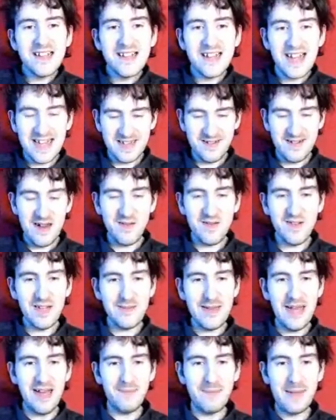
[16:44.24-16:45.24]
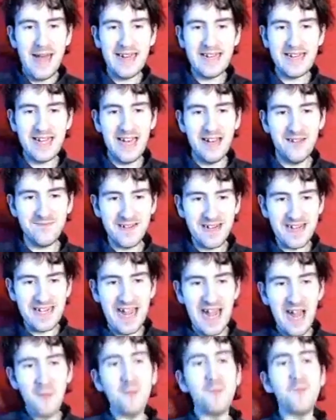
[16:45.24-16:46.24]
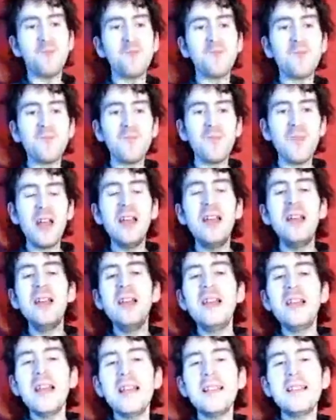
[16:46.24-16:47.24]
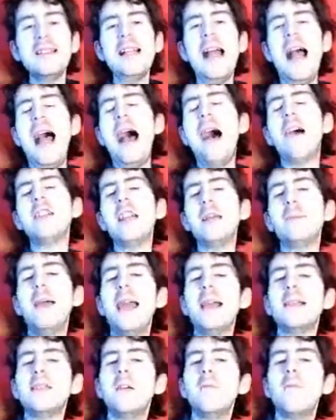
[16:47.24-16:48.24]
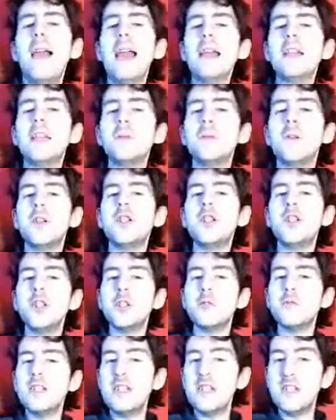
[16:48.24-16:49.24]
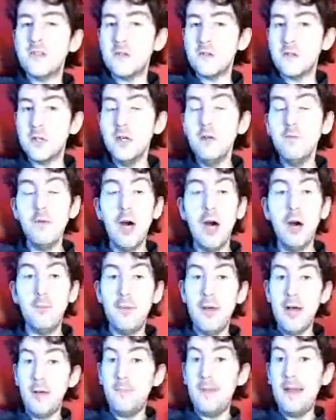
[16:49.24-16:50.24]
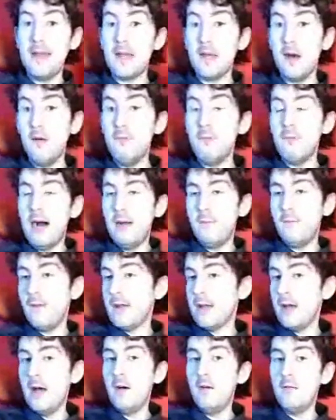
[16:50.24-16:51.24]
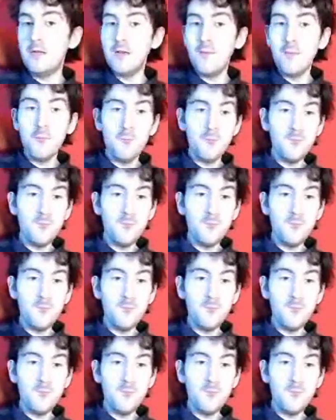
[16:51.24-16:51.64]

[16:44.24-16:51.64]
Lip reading: That's what I'm talking about, bad girl Rita. Because now she makes her way to a jewelry store. Well, perfect gold mine for gold.